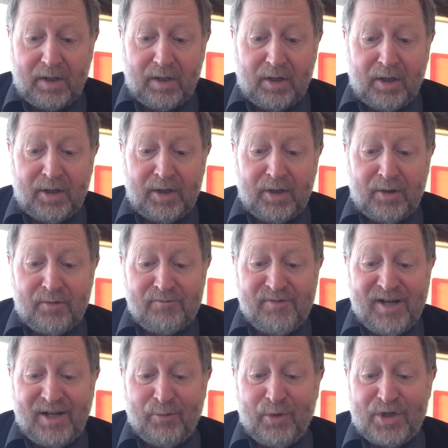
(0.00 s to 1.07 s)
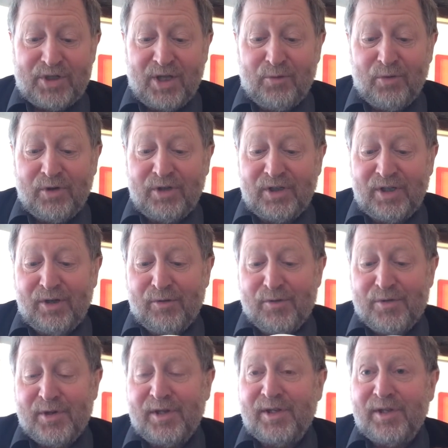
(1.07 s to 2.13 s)
I really wish they wouldn't
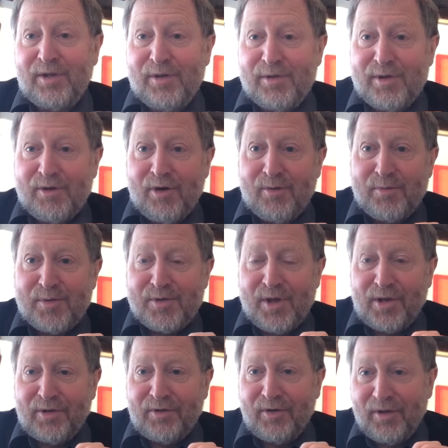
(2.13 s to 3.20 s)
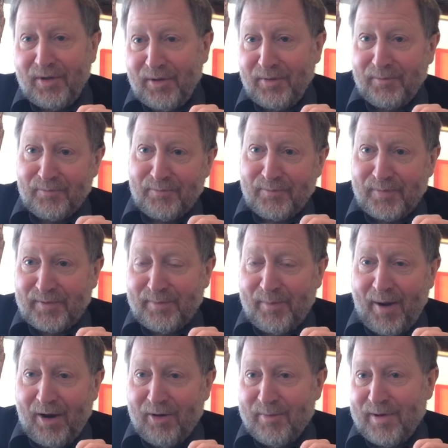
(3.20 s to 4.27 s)
use the 0%
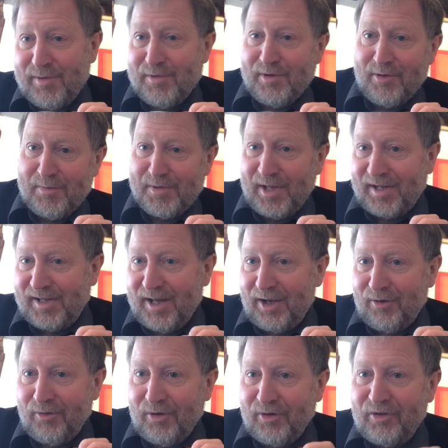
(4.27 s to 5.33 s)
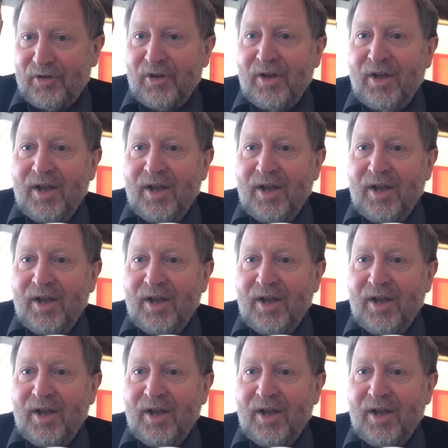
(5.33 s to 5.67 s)
paraben, 0% colorant